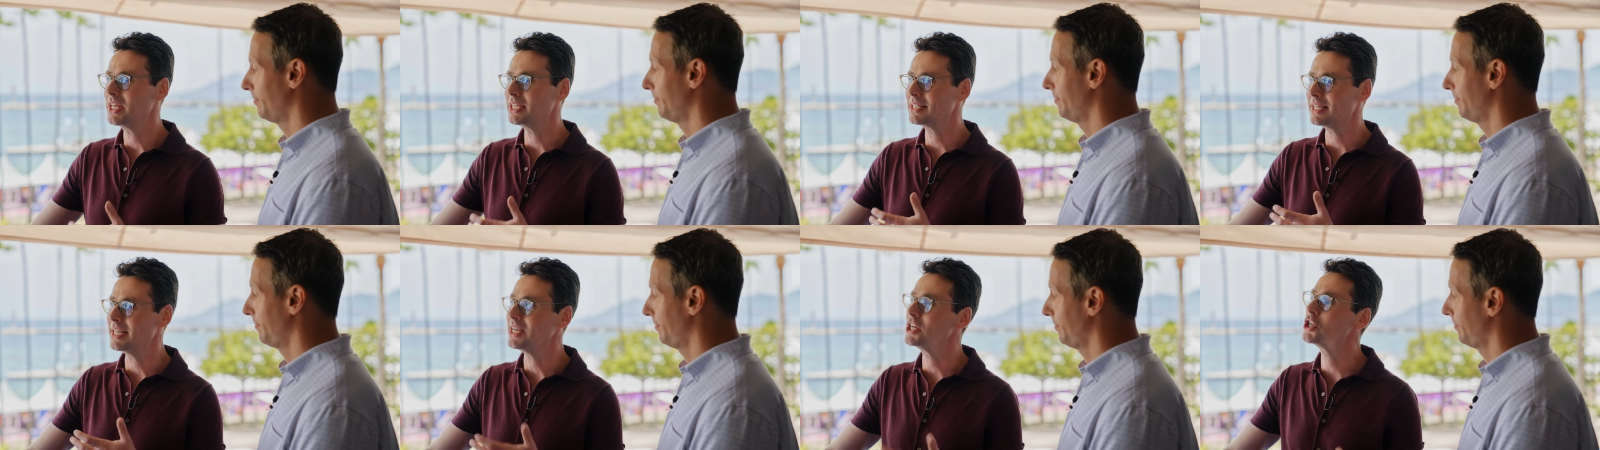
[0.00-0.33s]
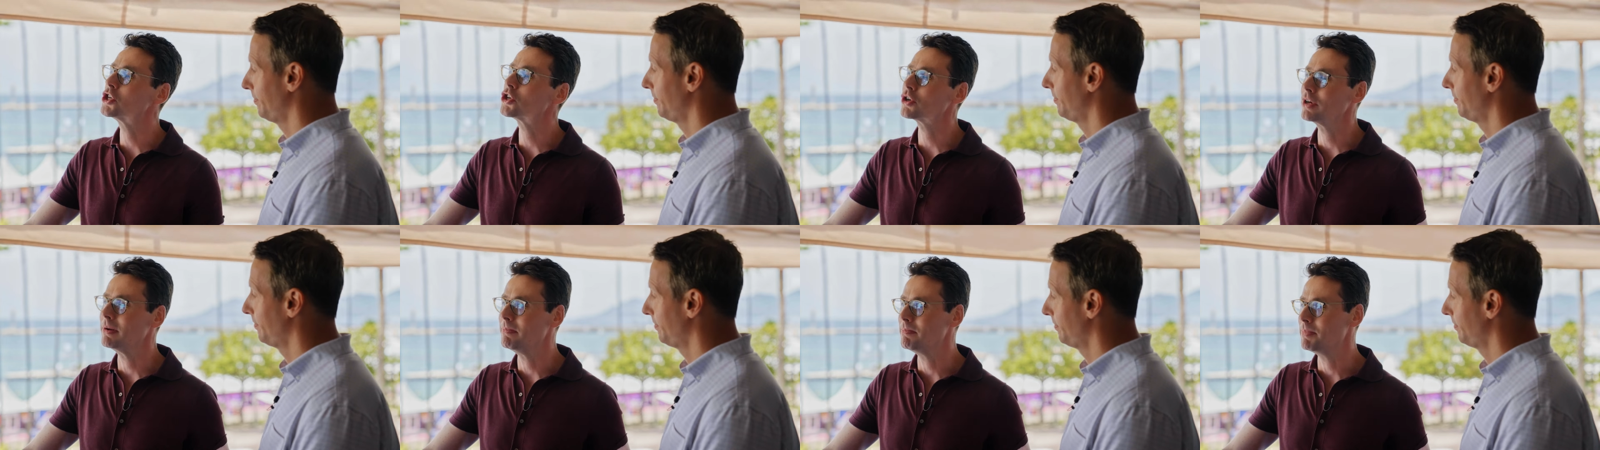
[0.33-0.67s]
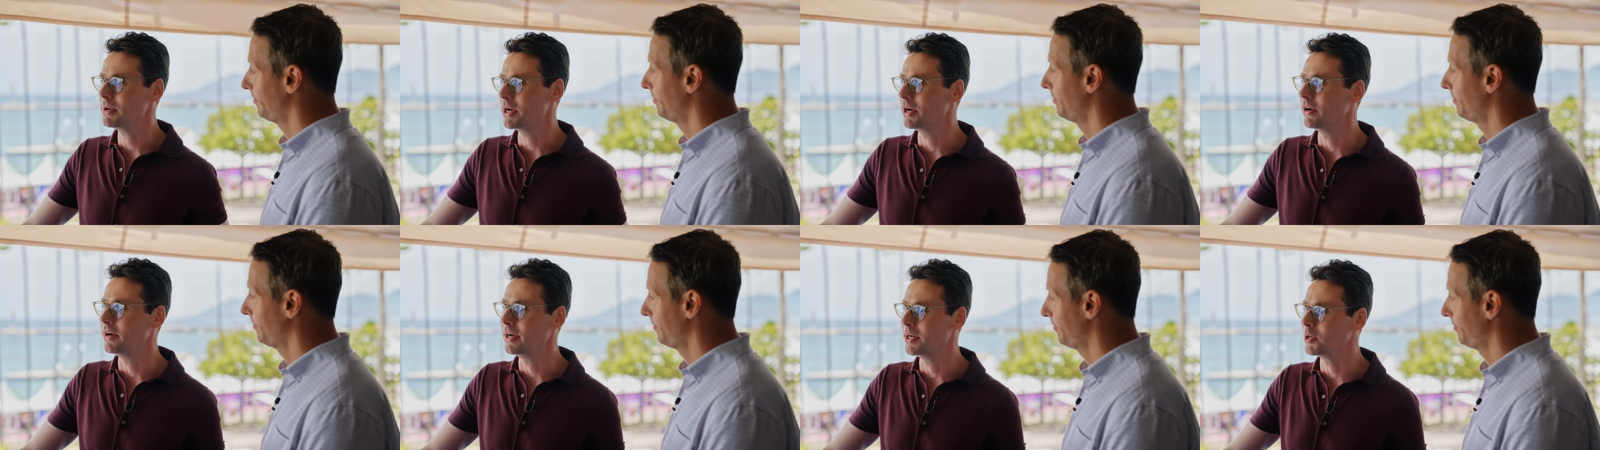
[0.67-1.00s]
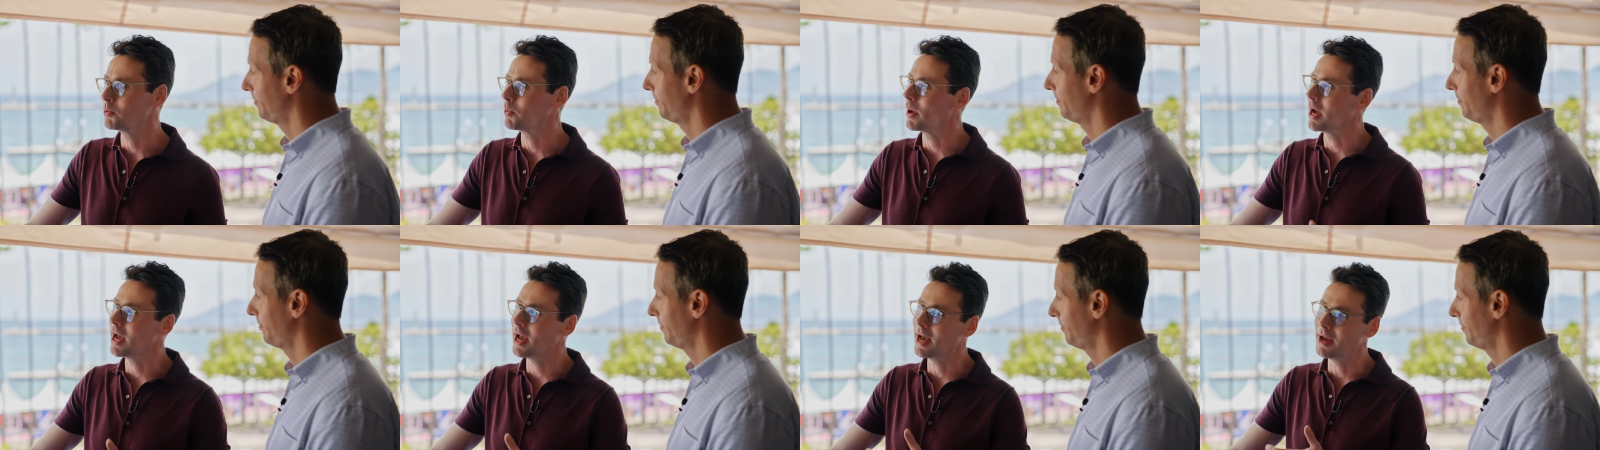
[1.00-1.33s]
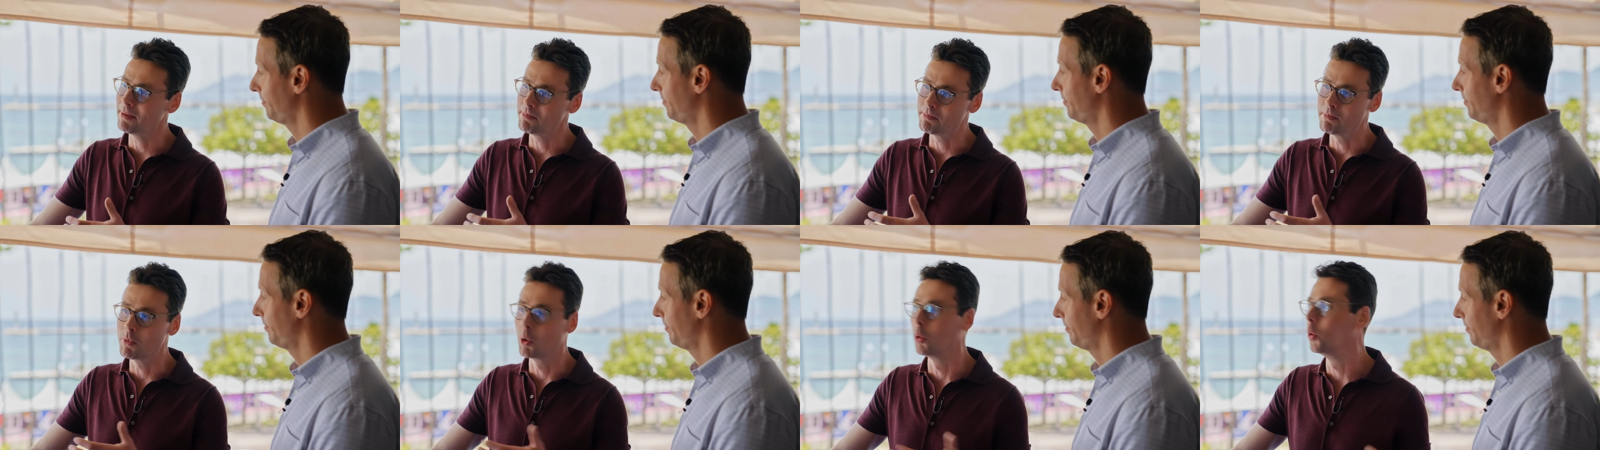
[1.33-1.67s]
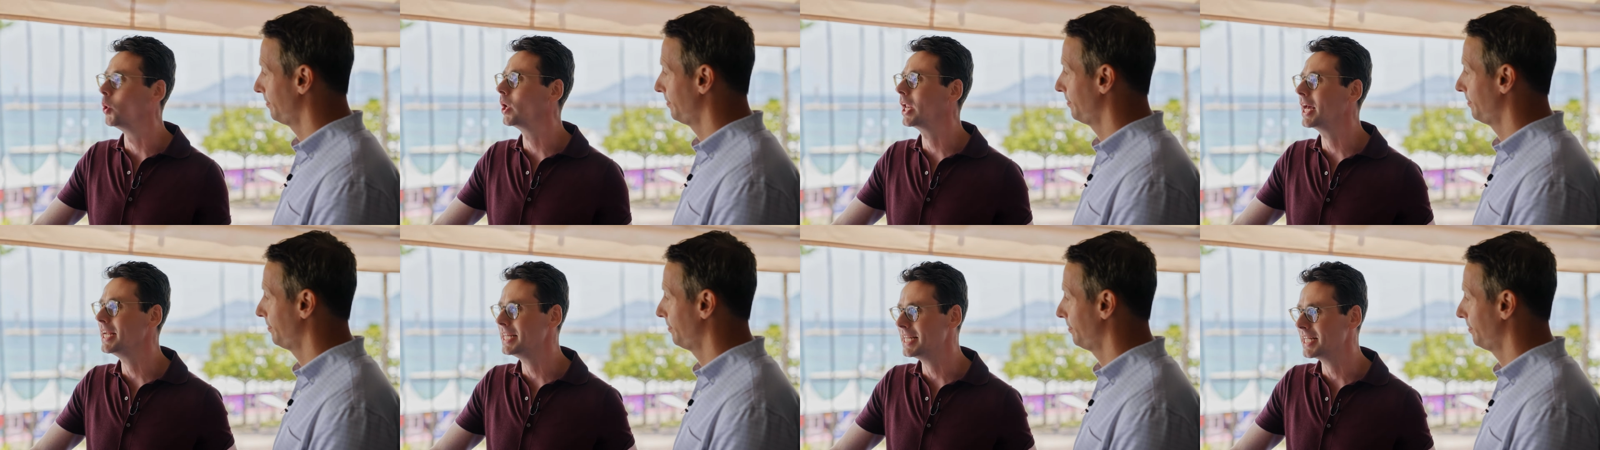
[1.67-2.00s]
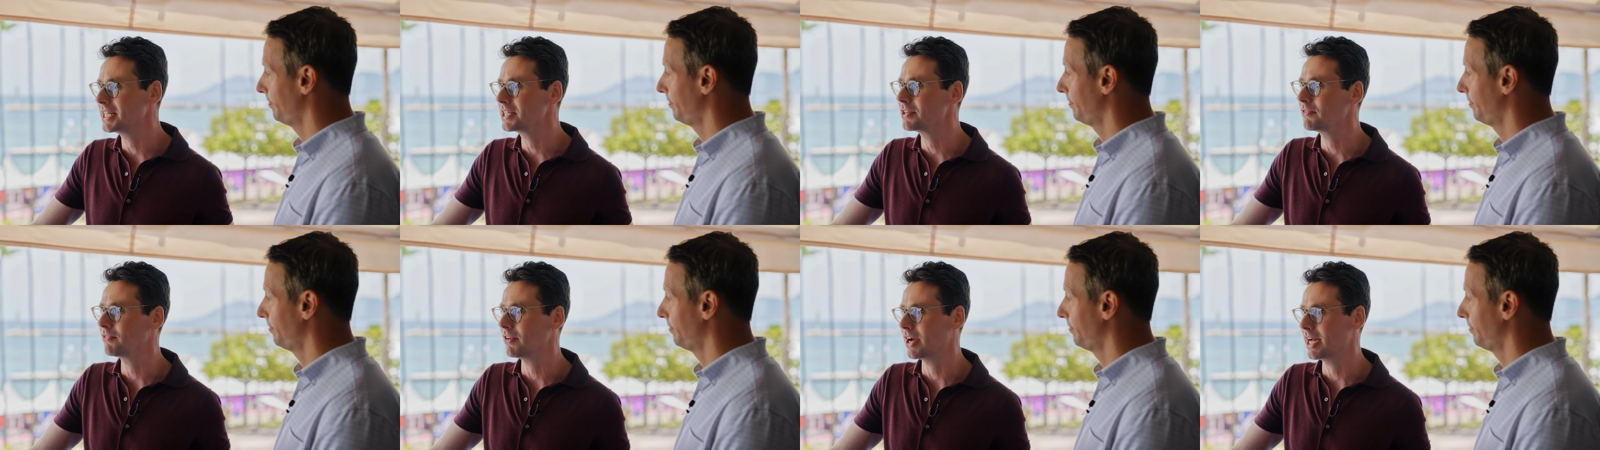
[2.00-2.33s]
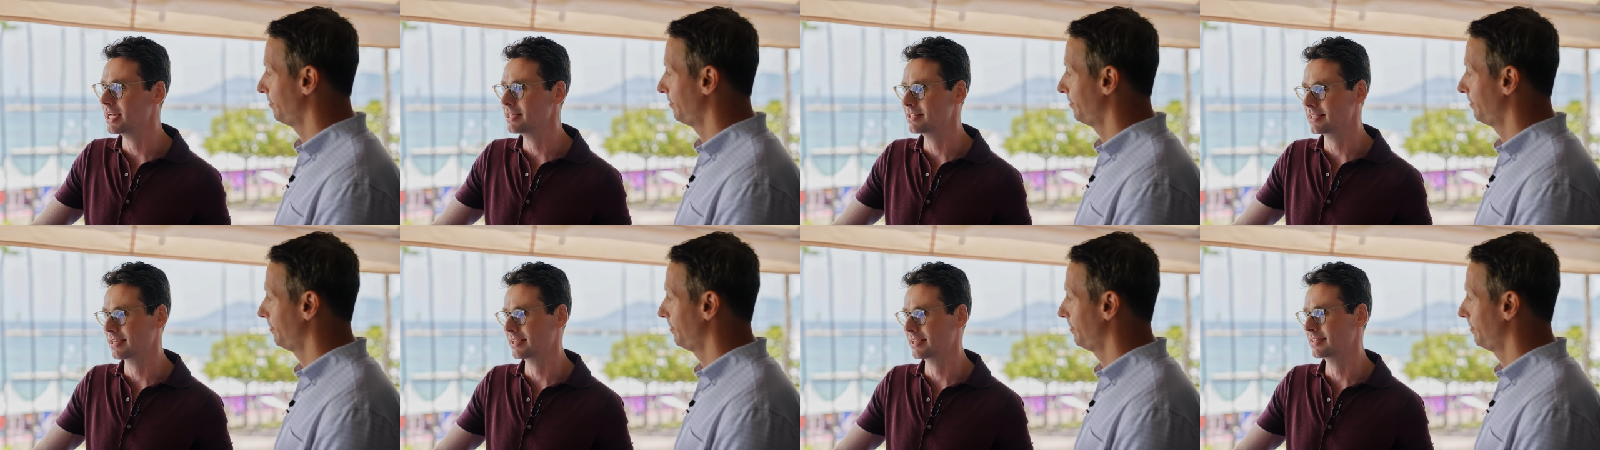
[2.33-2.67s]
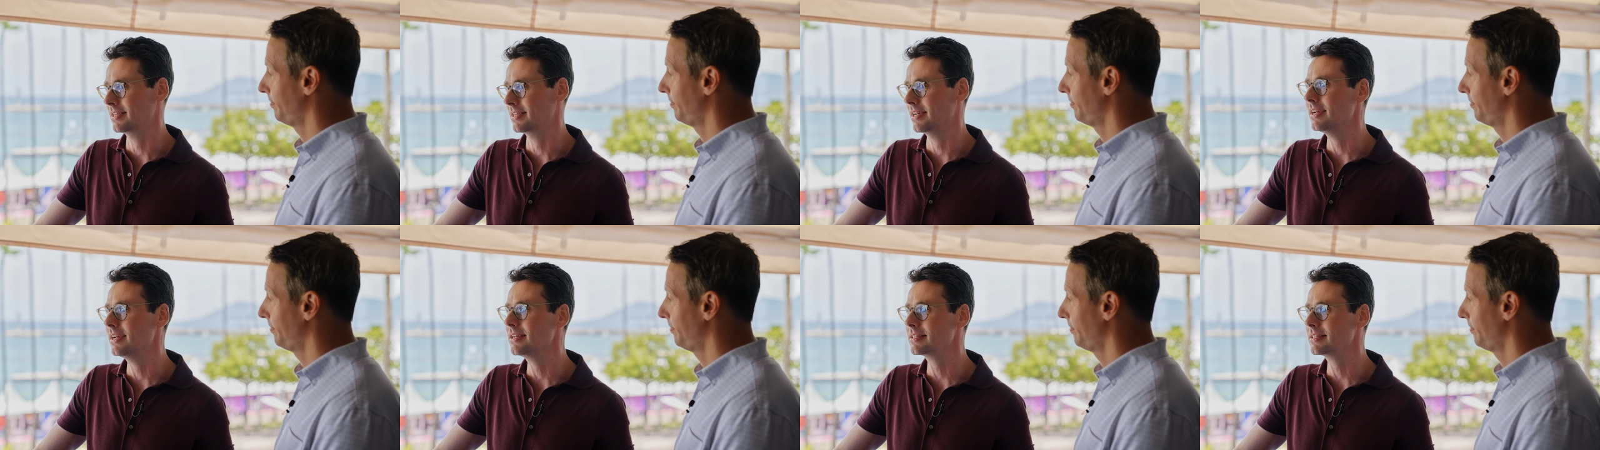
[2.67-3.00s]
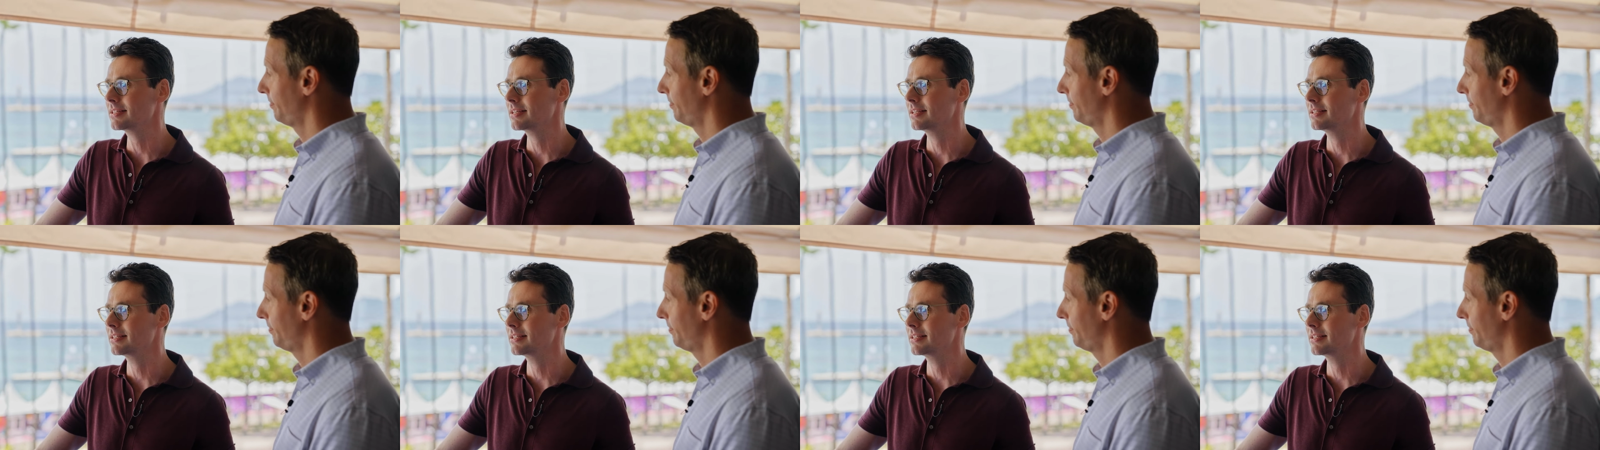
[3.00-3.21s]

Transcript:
Speaker 1: this interim period where all identifiers exist.